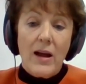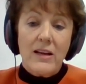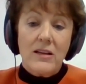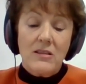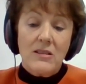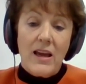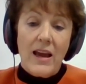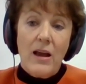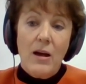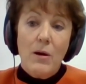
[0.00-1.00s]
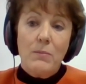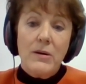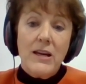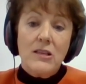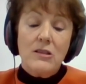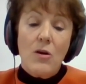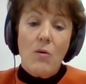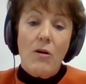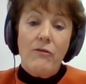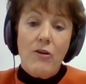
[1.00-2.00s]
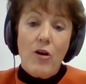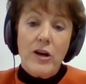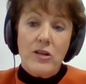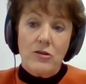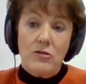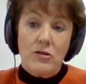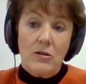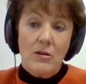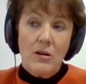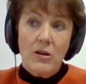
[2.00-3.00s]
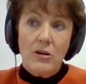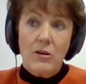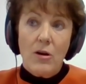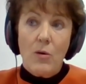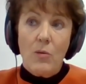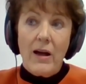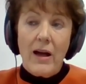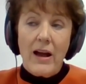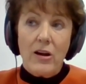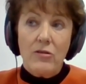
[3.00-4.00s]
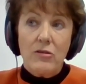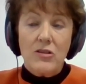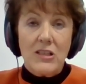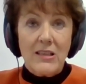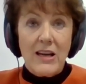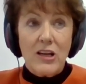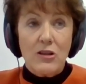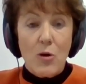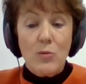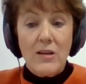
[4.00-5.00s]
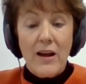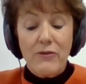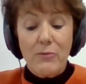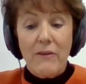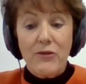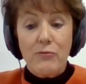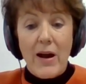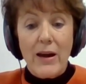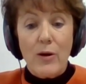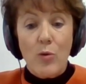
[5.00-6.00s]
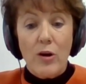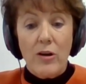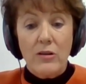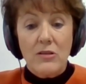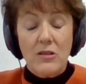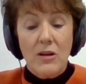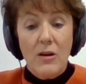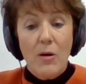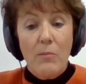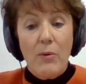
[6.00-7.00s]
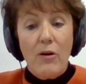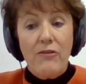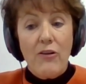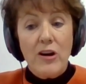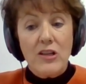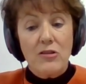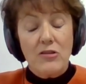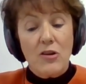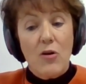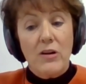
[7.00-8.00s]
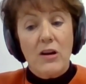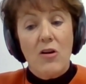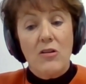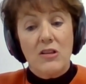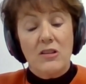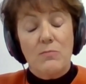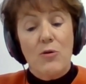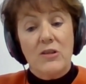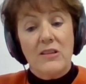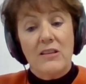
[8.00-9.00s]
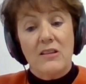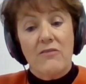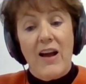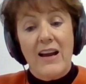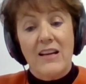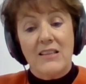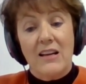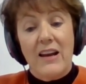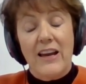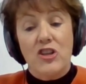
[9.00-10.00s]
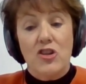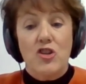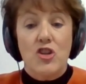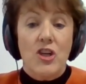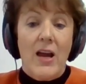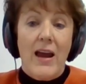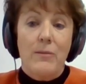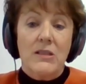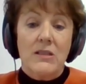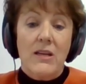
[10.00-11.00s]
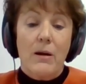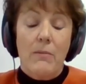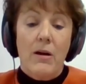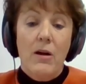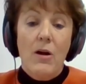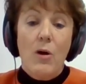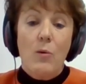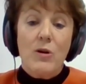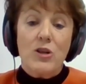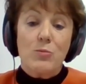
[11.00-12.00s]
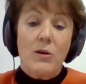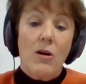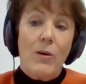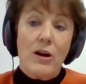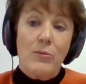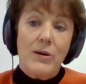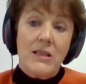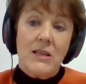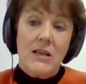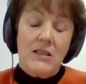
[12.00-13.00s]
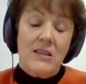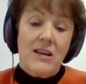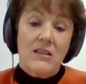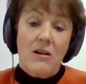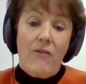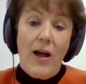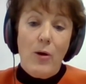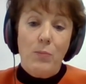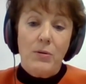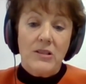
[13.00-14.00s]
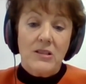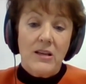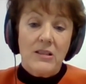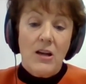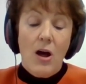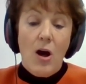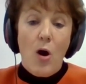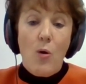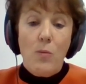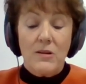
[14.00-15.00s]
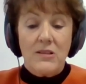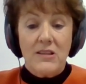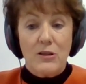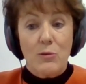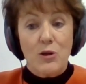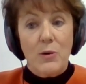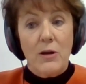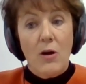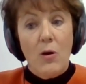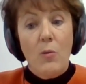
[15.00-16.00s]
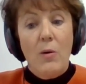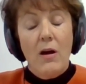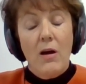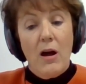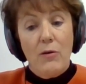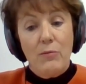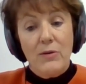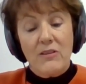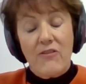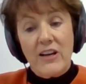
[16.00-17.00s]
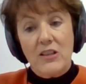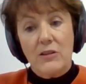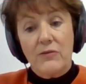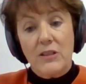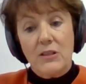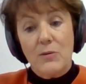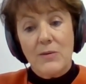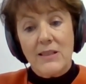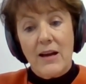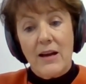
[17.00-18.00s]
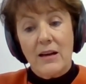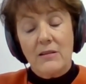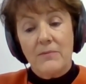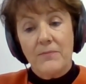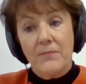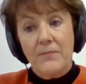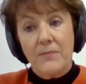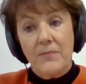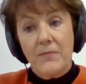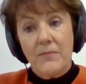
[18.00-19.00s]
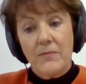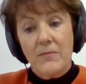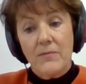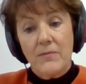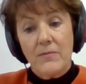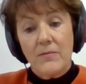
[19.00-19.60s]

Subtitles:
like to say, please don't avoid us. You know, I can understand you don't have to have the right words, but avoiding us only causes more sense of isolation, shame, stigma, which we know increases the sense of helplessness, hopelessness, which we know are risk factors for suicide. Well,